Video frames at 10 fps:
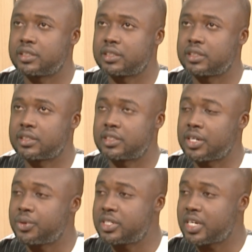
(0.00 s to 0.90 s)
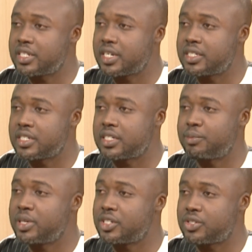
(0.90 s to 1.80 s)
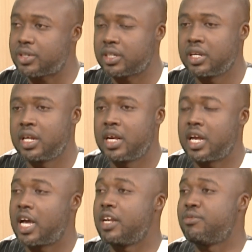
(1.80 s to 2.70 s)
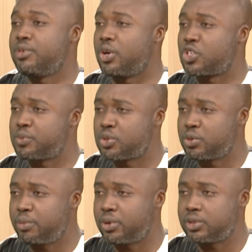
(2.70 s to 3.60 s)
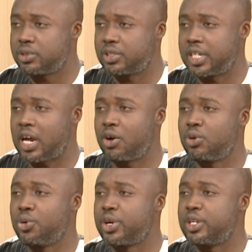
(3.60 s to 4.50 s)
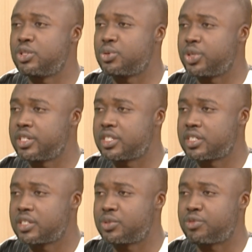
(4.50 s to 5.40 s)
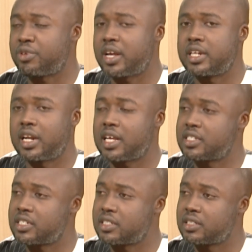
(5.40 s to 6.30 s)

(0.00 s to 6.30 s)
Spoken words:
security agencies, the ministry, and even the hospital boards, they are all looking into it to find a lasting